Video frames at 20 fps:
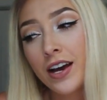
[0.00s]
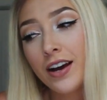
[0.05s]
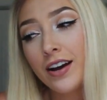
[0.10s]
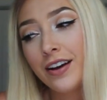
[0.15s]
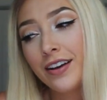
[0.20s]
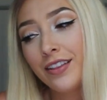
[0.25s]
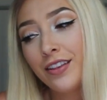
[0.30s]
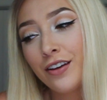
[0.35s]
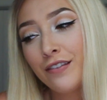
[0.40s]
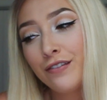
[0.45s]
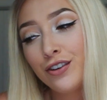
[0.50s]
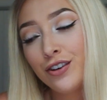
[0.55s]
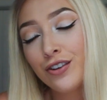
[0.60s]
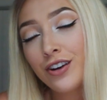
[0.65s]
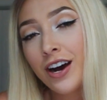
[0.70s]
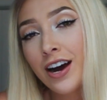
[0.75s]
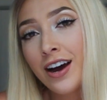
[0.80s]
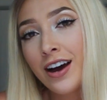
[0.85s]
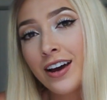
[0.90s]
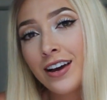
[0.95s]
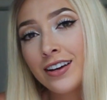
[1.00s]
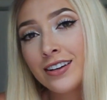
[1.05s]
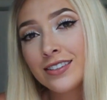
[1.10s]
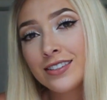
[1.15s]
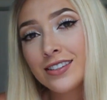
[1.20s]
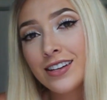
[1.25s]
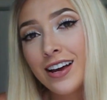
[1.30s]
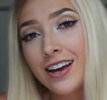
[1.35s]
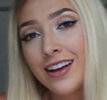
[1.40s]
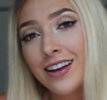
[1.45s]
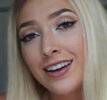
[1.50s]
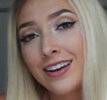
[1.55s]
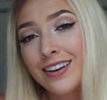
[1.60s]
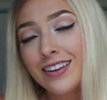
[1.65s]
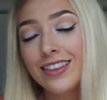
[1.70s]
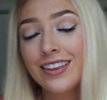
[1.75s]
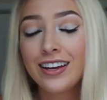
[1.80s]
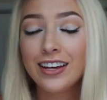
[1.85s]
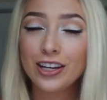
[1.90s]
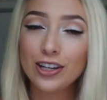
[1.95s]
I love you guys, and
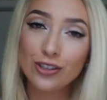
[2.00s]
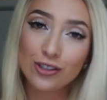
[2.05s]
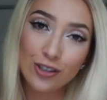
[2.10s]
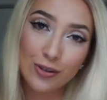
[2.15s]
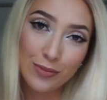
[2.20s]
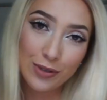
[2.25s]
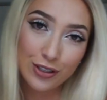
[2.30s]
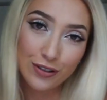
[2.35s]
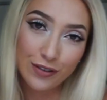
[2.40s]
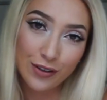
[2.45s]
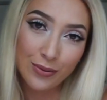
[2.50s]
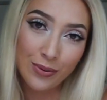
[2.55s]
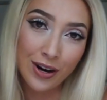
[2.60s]
thank you so much for